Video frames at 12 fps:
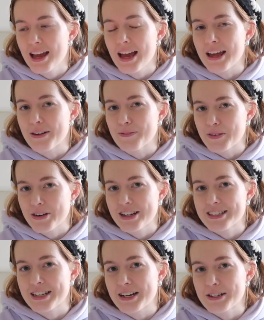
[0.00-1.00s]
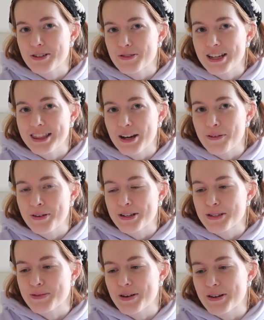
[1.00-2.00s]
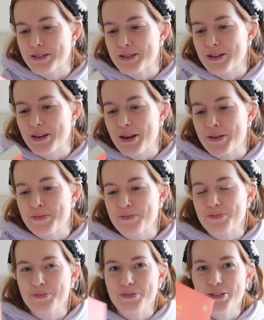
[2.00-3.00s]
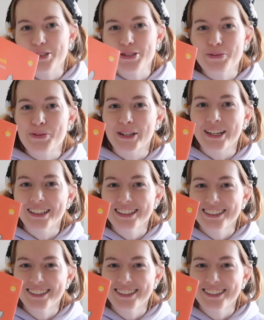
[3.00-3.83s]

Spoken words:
and I'm very excited to read that one as well, so yeah, so pretty.